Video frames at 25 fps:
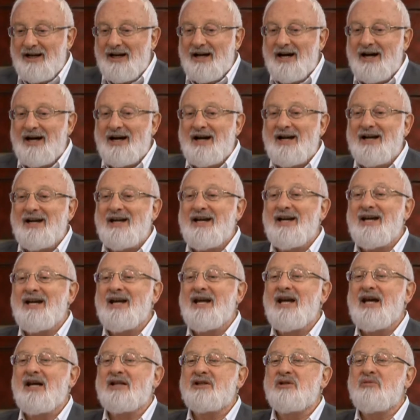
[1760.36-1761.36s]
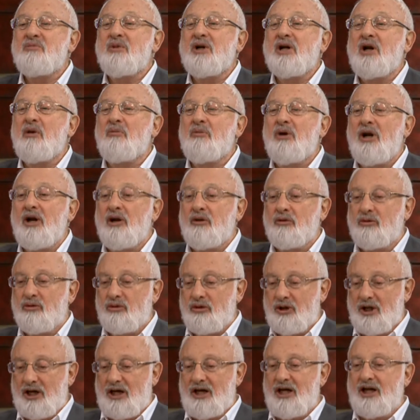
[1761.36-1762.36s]
will this supply to me? What
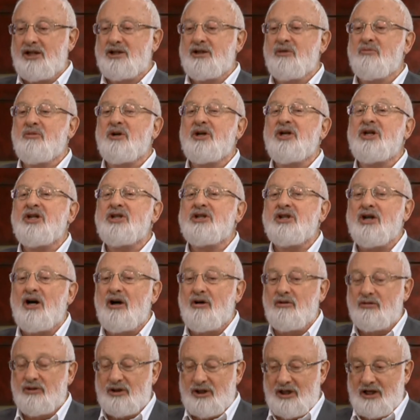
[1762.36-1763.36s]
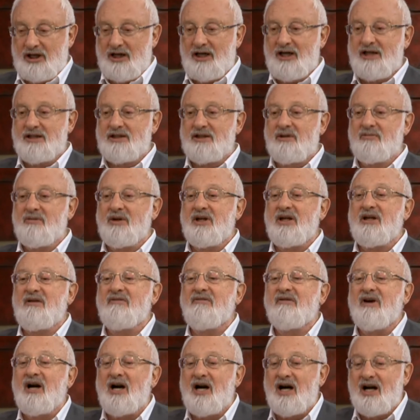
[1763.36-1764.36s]
information? Information on how
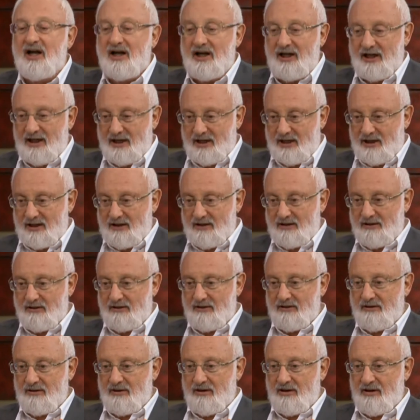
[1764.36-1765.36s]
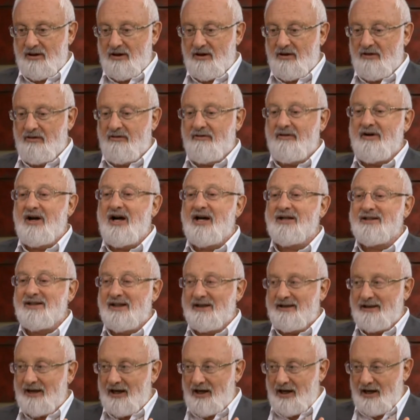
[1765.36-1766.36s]
she accepts you, how she feels you, how she
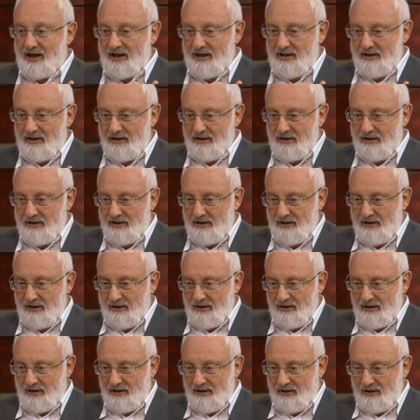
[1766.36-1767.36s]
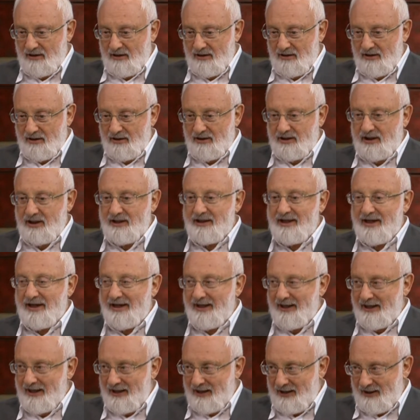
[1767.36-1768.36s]
responds to you. And
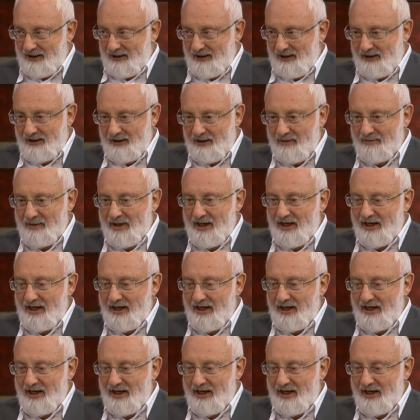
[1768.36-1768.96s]
then you